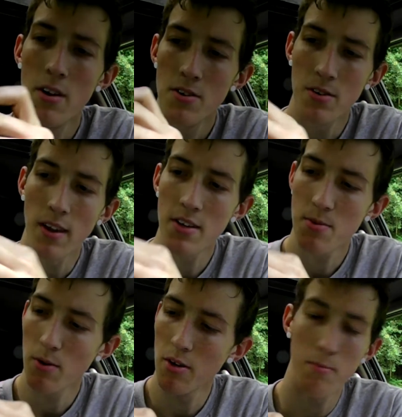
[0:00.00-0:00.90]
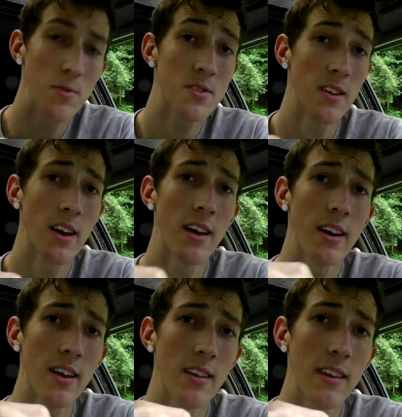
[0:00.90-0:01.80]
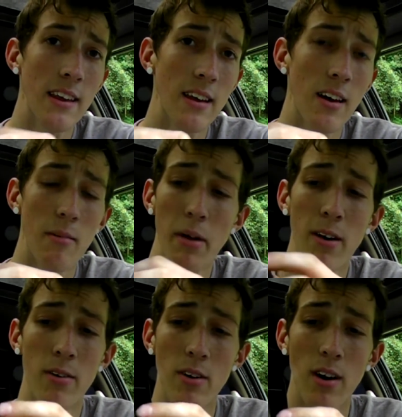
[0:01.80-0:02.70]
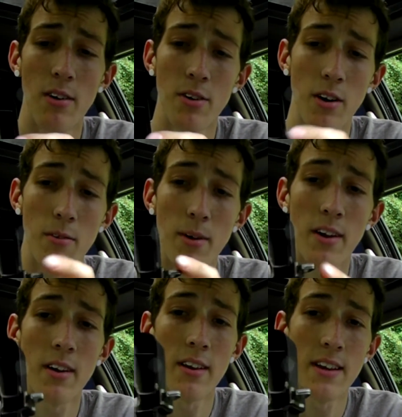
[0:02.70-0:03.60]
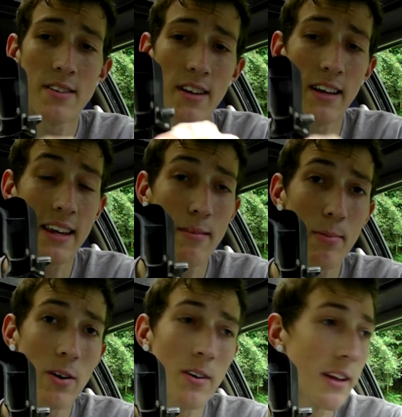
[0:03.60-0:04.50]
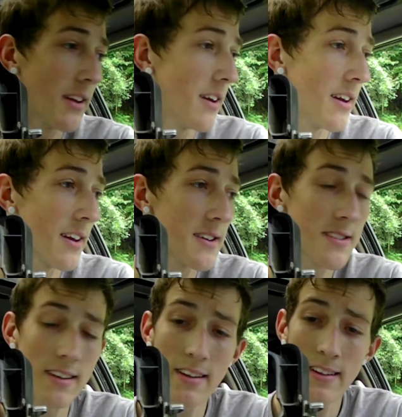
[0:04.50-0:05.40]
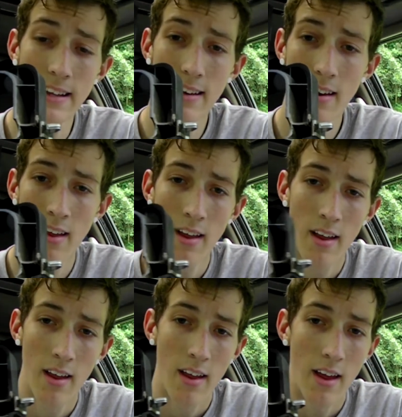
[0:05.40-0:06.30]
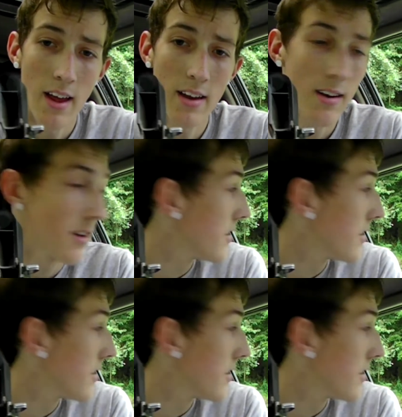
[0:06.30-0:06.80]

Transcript: So that's where the boost line and the power and ground are going to run, and that's going to keep it all hidden and nice and clean, and